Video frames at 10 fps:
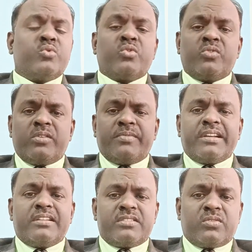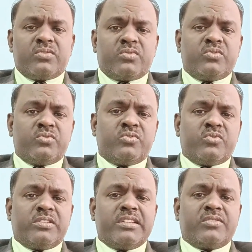Coronavirus also, you
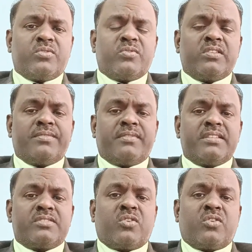know that coronavirus,